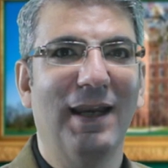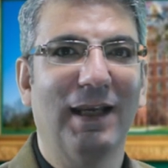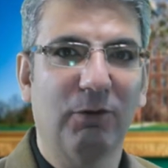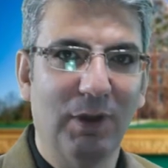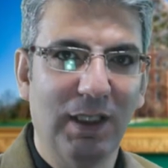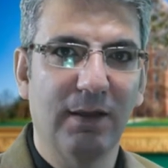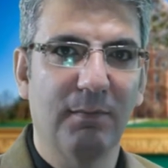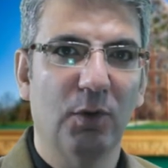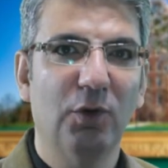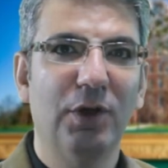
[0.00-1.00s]
an accredited
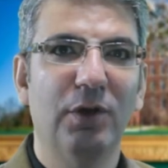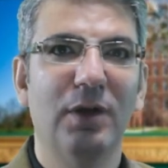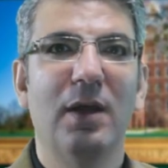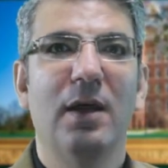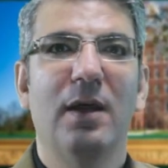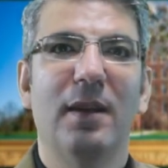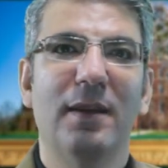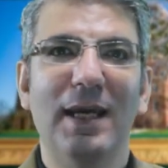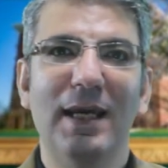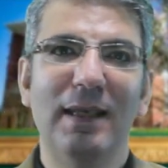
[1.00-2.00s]
employer,
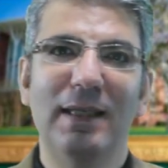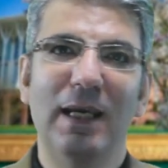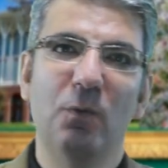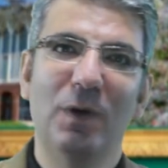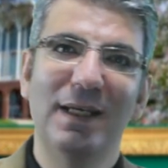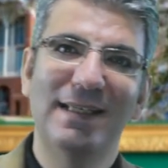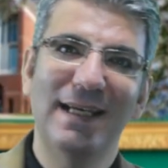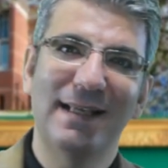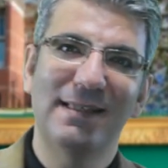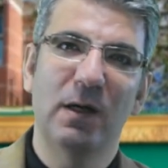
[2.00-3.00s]
then they will
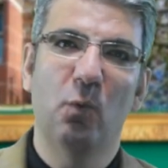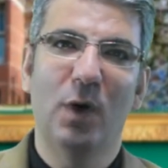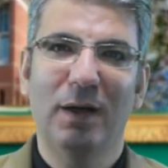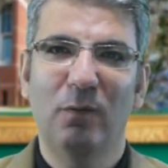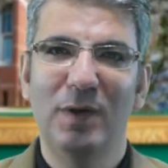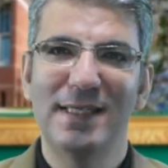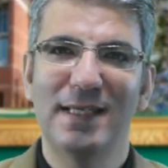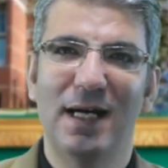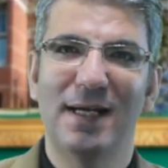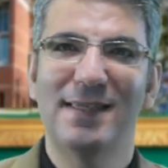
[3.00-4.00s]
get a work
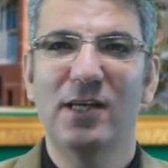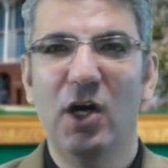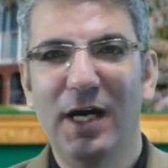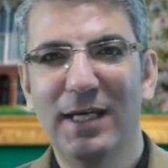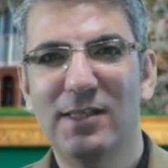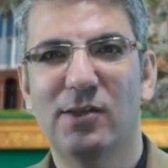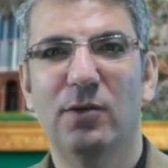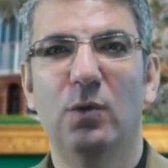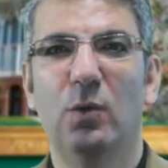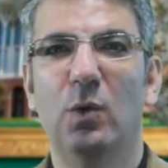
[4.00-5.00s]
visa tied
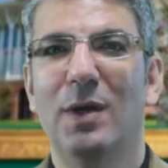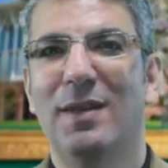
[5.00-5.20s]
to